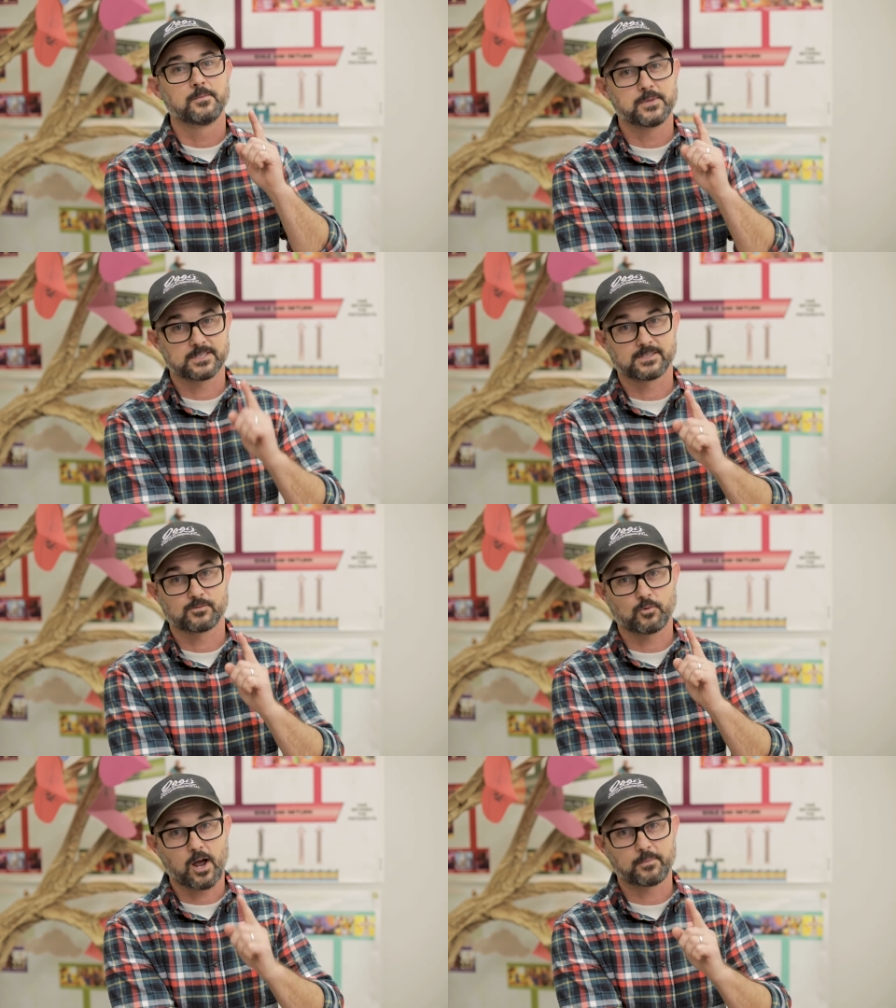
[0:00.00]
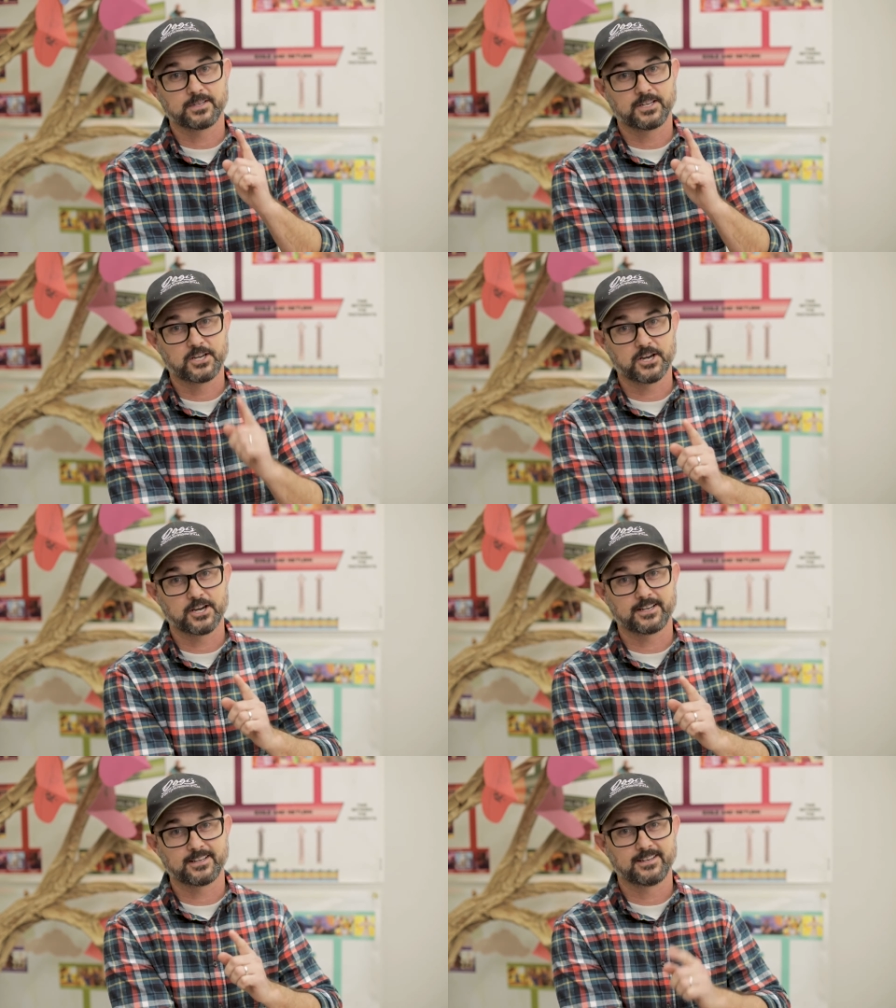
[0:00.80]
Mrs. Robin
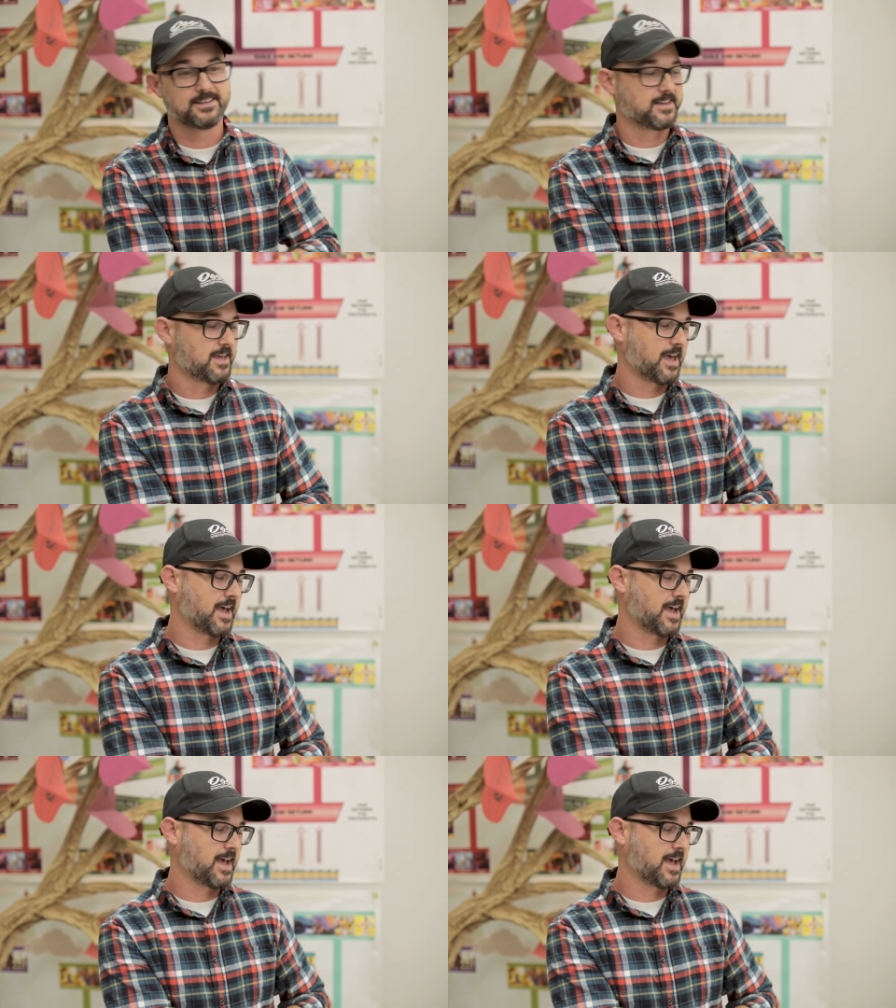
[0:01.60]
Good